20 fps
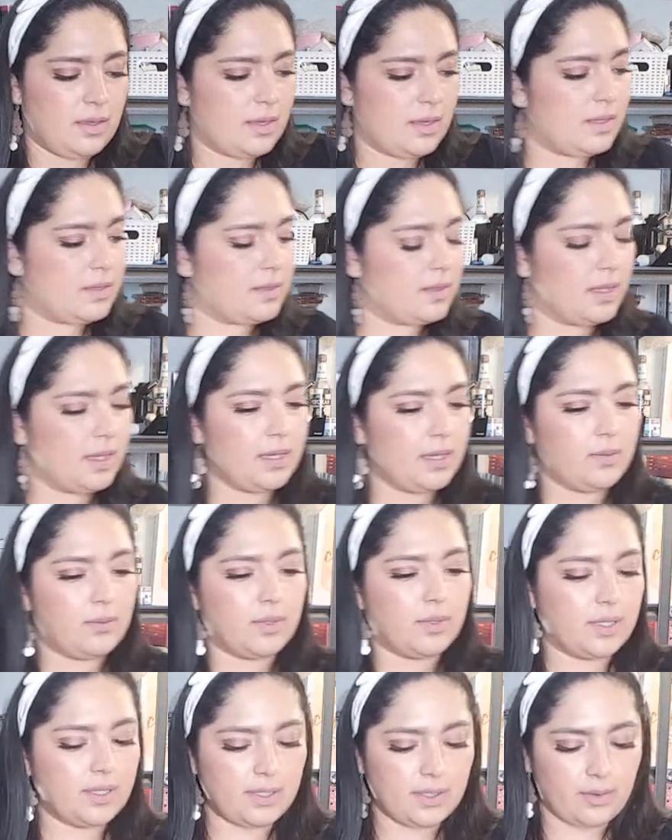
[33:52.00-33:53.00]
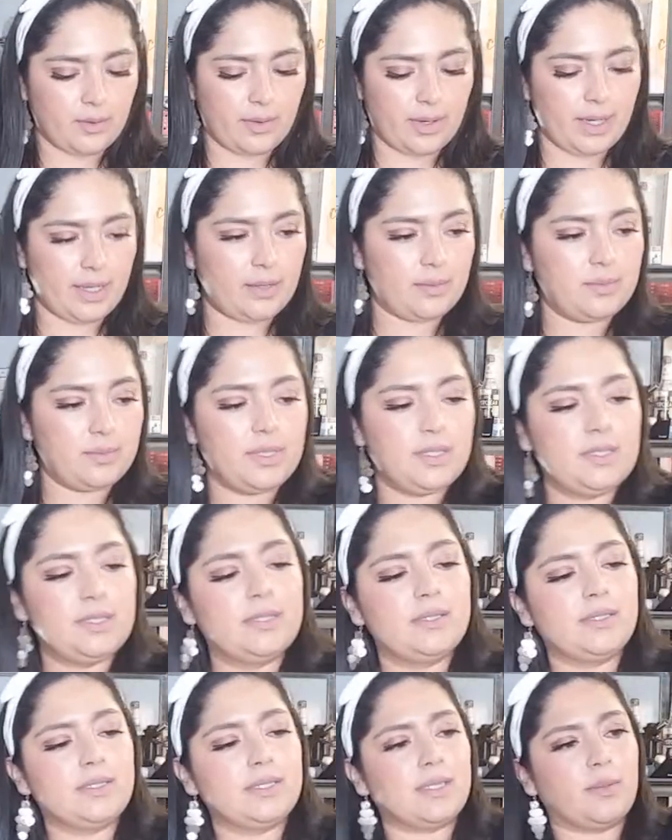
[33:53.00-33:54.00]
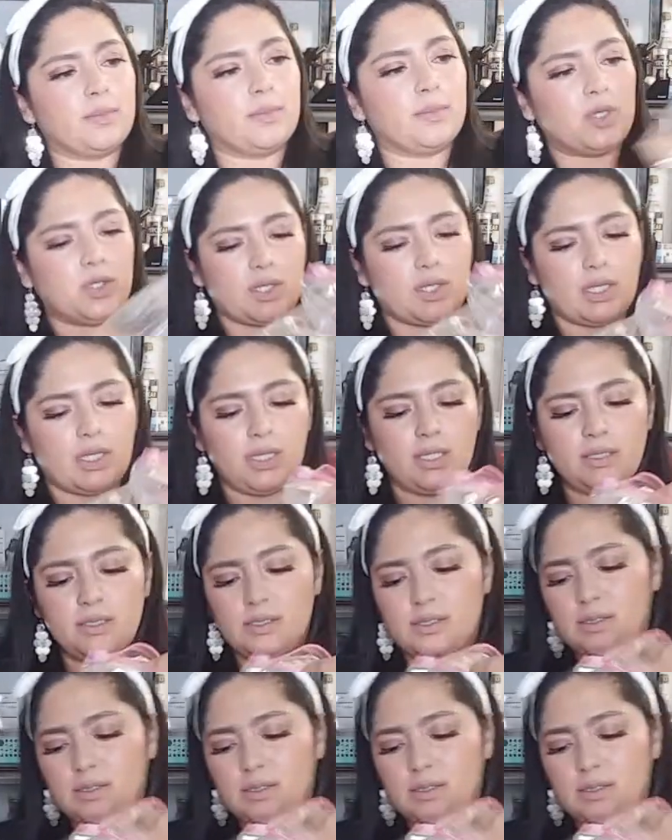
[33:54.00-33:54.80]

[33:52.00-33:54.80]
And then we're gonna grab some cookies.